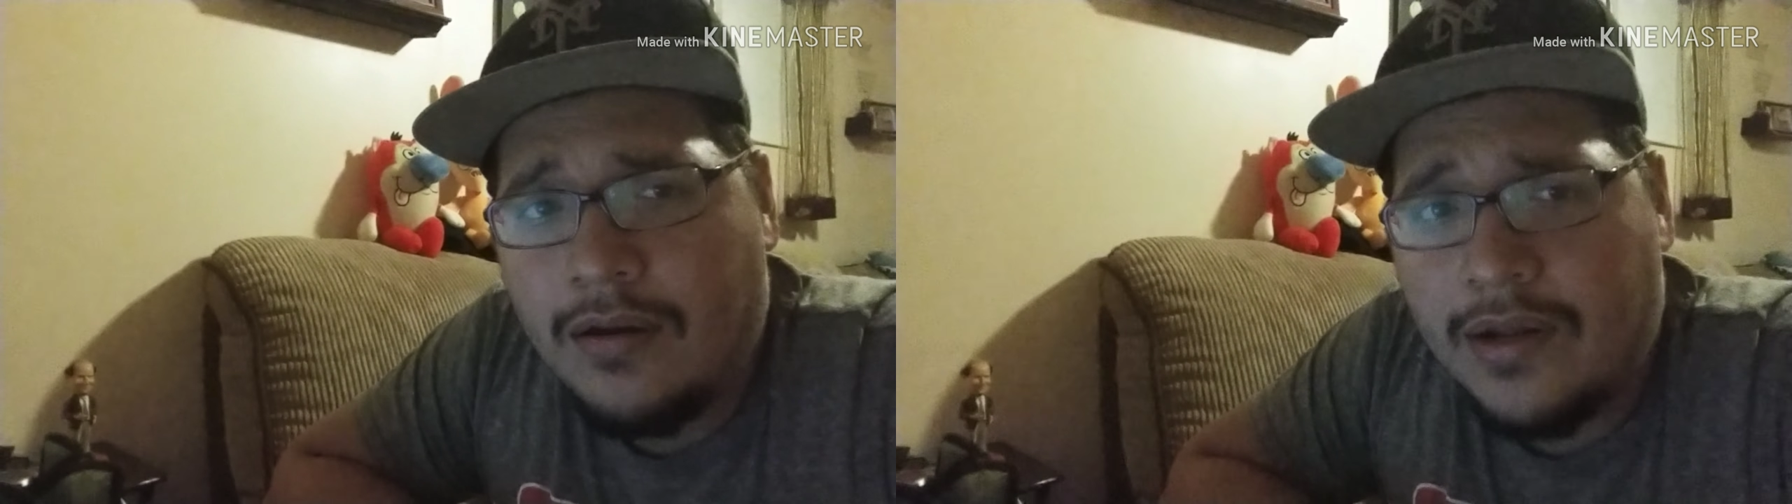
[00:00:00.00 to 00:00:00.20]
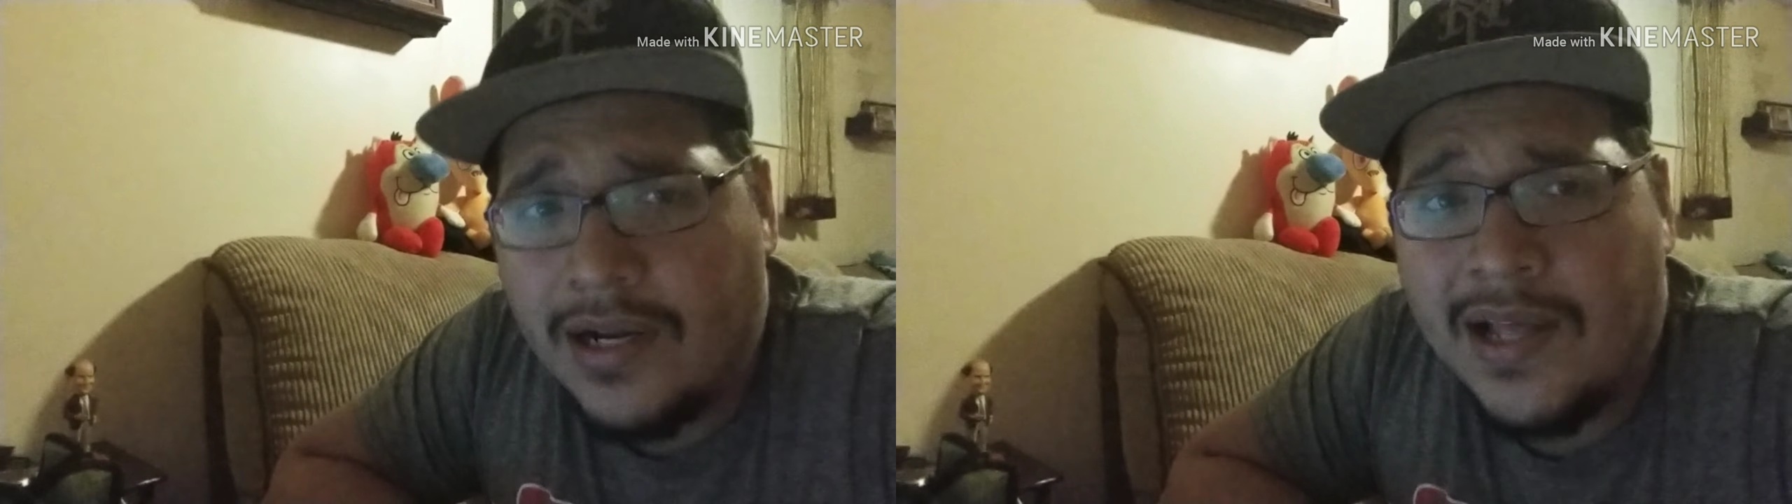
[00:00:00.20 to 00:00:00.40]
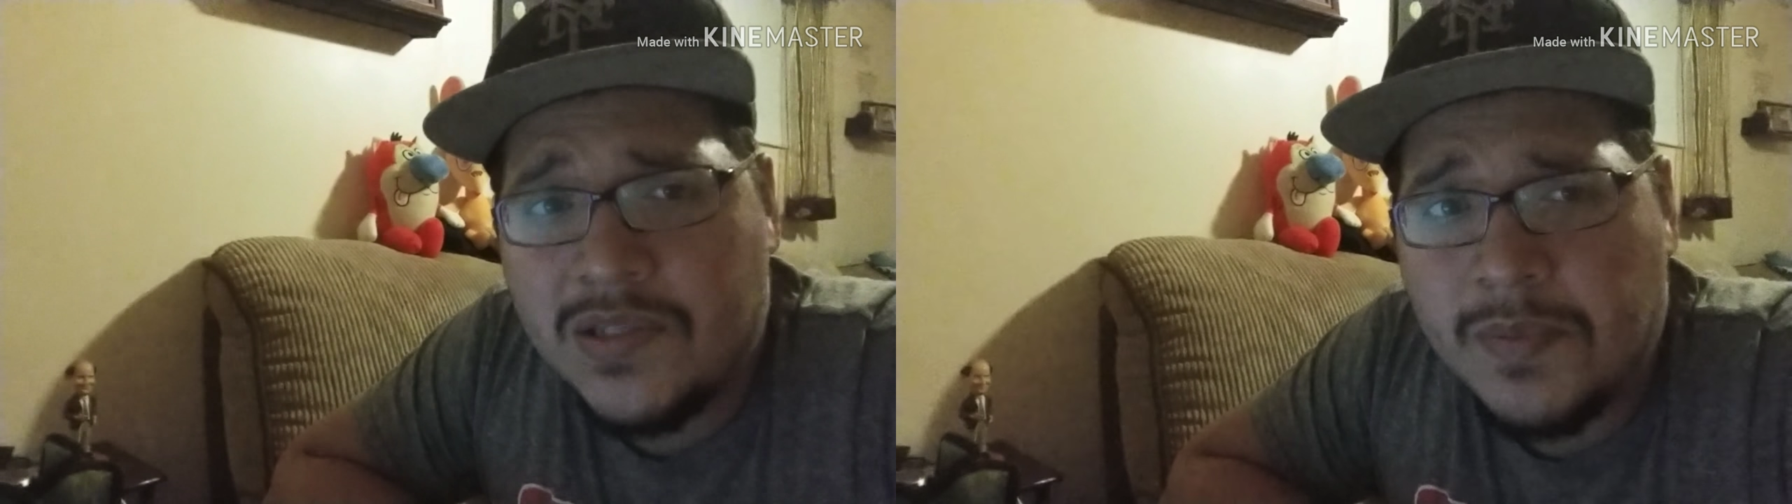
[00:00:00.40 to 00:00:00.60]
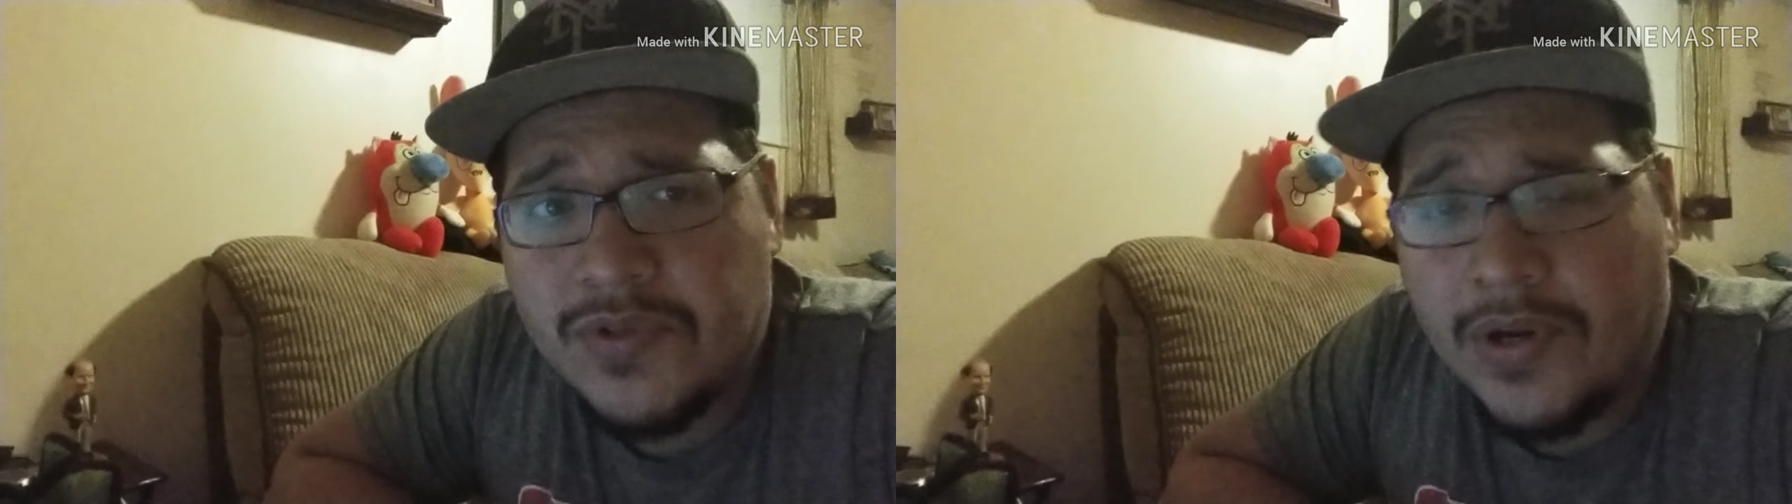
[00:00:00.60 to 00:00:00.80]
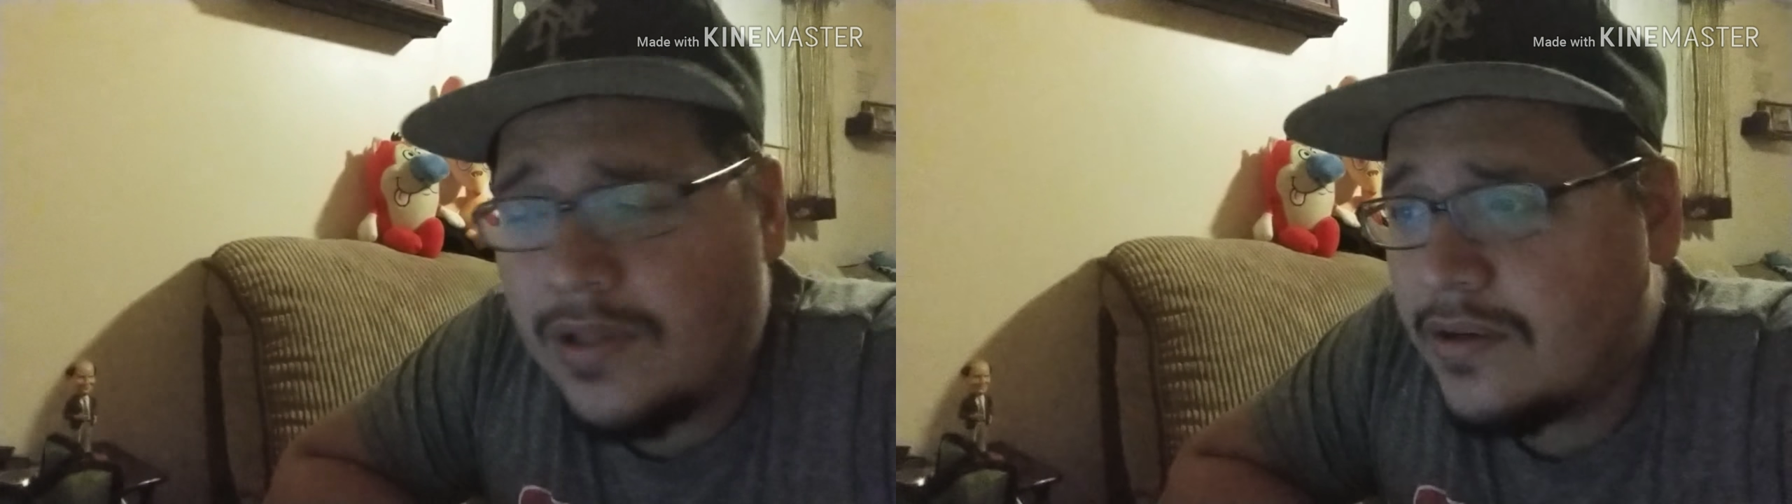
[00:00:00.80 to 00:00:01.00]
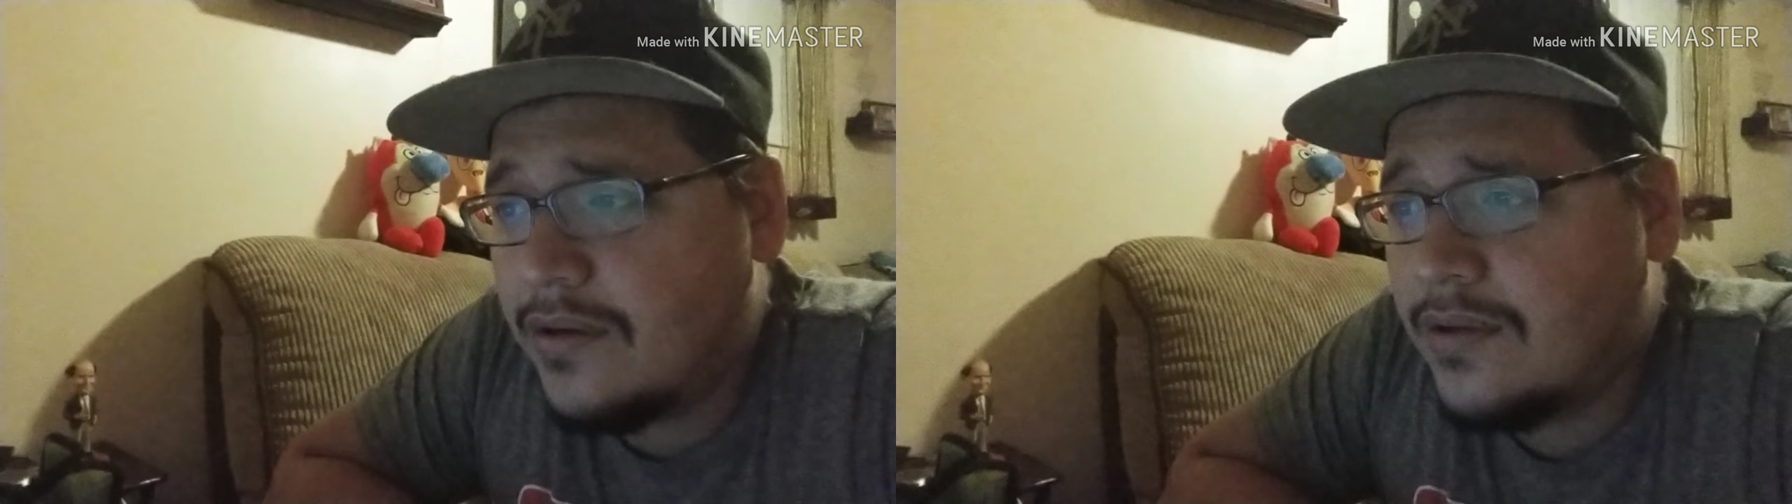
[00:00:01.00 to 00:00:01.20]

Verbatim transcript: announcement trailer.